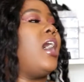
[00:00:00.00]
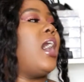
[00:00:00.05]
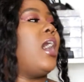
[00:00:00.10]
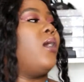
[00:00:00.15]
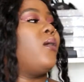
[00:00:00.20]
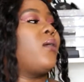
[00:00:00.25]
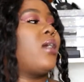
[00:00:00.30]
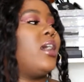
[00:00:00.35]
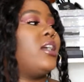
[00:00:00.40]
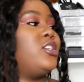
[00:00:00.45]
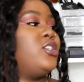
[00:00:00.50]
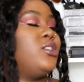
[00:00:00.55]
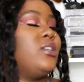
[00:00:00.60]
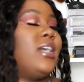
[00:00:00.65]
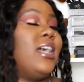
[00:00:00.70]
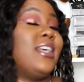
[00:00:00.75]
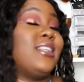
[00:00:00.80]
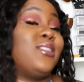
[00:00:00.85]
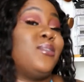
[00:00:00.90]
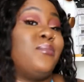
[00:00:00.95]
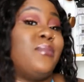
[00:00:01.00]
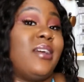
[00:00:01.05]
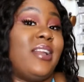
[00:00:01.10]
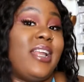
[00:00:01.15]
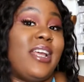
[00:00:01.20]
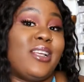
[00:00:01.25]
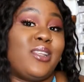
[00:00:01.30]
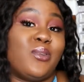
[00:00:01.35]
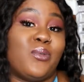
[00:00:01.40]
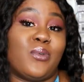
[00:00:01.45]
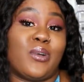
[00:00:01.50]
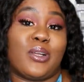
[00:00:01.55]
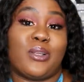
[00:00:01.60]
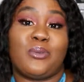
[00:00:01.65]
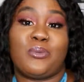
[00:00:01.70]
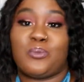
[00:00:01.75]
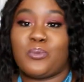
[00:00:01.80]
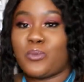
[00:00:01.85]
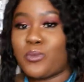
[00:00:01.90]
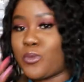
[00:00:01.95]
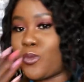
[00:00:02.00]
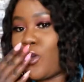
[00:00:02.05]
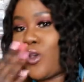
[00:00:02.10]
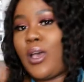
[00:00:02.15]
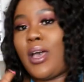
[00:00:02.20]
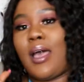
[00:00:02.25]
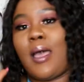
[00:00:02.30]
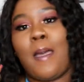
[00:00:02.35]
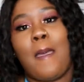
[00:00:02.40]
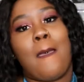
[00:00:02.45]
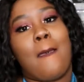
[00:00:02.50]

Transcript: I'll catch you guys on my next one. Mwah.